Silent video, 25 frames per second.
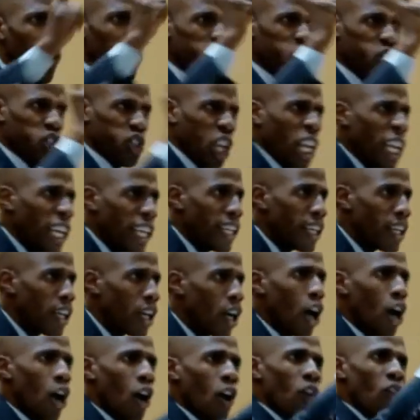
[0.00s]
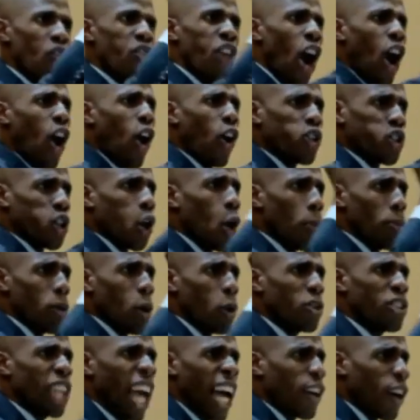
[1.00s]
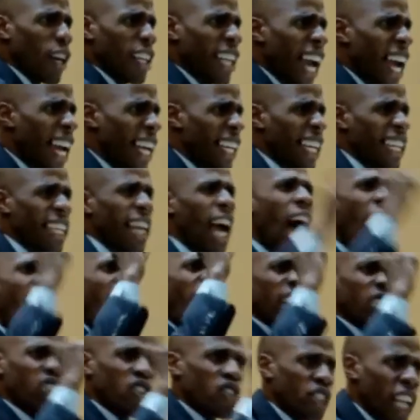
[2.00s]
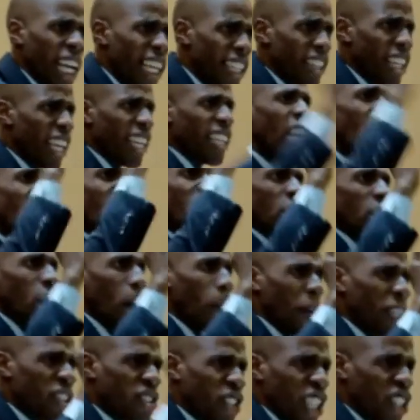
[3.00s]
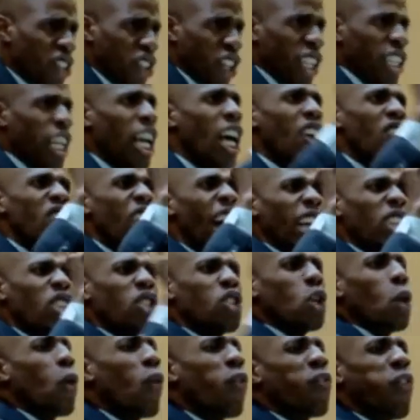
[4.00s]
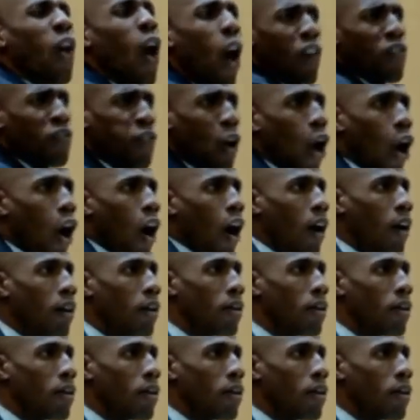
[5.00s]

will see those whom you degraded ascended to the position that you fought for.